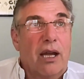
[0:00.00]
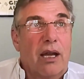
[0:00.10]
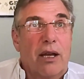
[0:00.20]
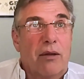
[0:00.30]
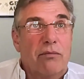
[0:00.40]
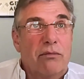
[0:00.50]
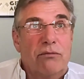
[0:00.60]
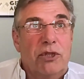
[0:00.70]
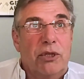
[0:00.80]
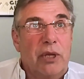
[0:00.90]

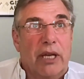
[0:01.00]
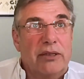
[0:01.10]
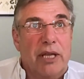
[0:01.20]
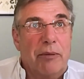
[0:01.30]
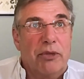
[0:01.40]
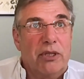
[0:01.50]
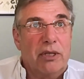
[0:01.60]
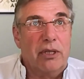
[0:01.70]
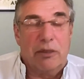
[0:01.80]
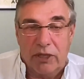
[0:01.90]
to accept
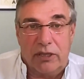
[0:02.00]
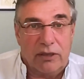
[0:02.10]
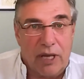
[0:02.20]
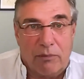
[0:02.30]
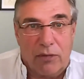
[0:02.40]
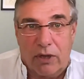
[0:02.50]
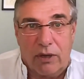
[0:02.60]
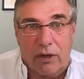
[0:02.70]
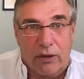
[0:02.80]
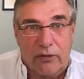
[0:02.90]
a limited number
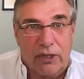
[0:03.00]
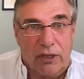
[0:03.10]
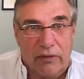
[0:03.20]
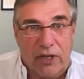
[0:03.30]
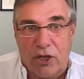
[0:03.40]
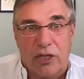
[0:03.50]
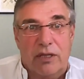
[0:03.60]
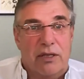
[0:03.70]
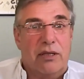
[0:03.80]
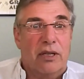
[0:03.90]
of
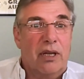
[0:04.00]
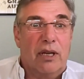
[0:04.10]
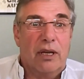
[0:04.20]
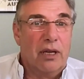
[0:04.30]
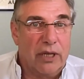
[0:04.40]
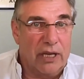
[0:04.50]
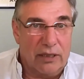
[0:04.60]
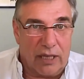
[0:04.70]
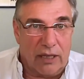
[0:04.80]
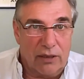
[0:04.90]
televisions to get
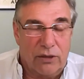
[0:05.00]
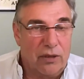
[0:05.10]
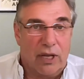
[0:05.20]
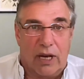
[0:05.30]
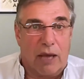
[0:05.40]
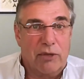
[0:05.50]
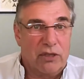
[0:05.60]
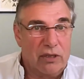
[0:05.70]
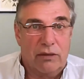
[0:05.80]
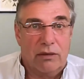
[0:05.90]
it done, so that
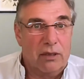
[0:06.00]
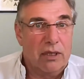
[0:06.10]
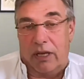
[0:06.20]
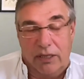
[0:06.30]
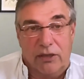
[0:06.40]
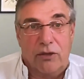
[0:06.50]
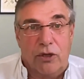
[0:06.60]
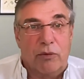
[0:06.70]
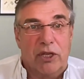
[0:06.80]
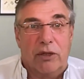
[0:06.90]
Amazon, at least in
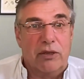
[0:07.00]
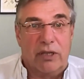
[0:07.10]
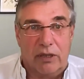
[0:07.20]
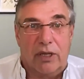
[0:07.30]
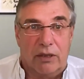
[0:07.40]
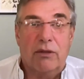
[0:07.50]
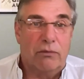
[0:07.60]
Germany, could say, okay,